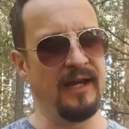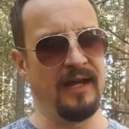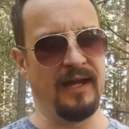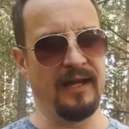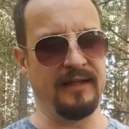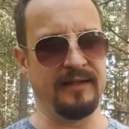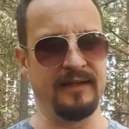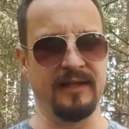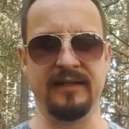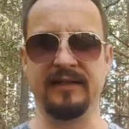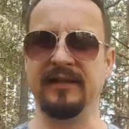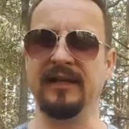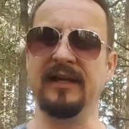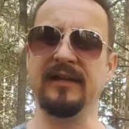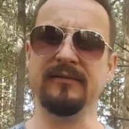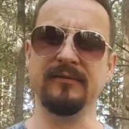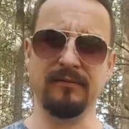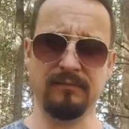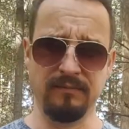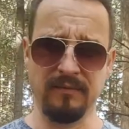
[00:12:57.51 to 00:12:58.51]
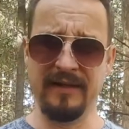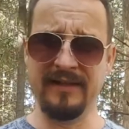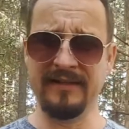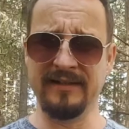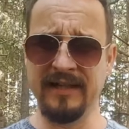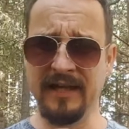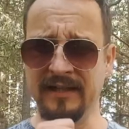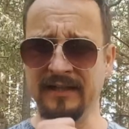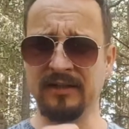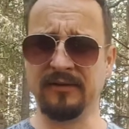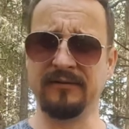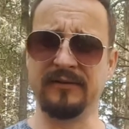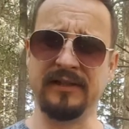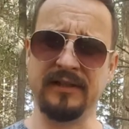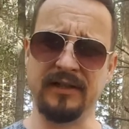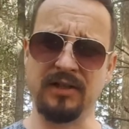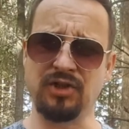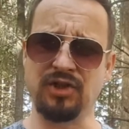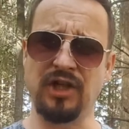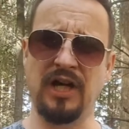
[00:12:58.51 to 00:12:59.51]
at the end, at the end of
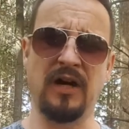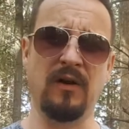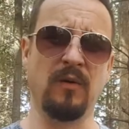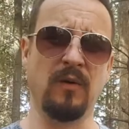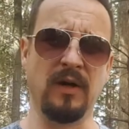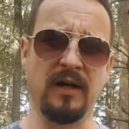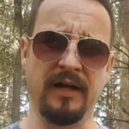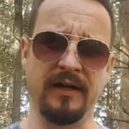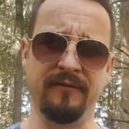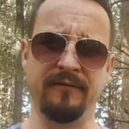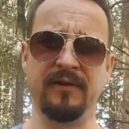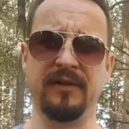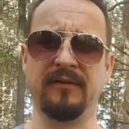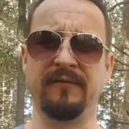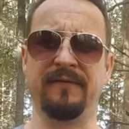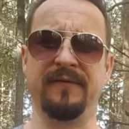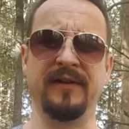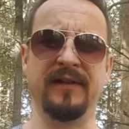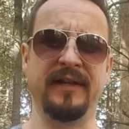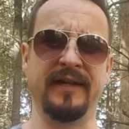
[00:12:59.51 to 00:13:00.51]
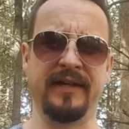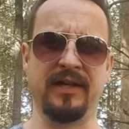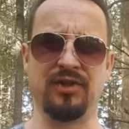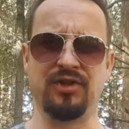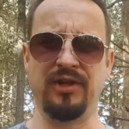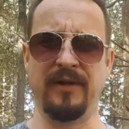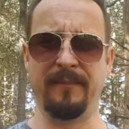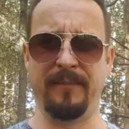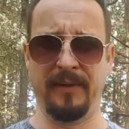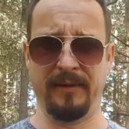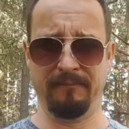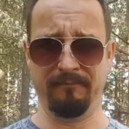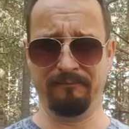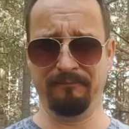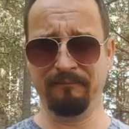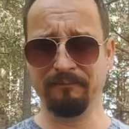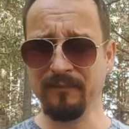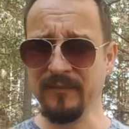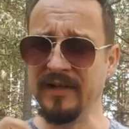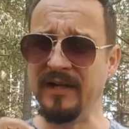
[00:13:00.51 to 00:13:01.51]
the shower, I will feel like a champion.
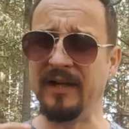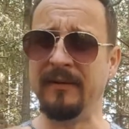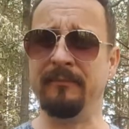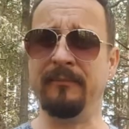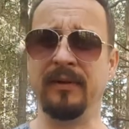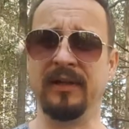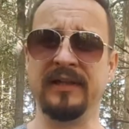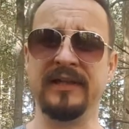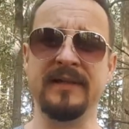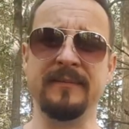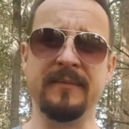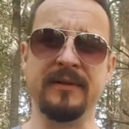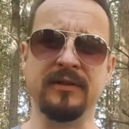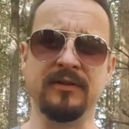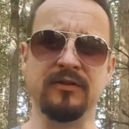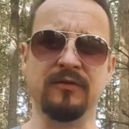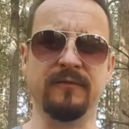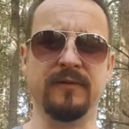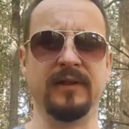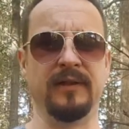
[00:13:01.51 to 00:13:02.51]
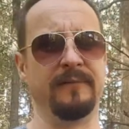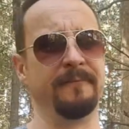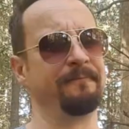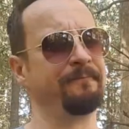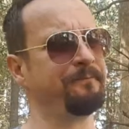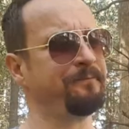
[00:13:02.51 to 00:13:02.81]
And believe me, you will.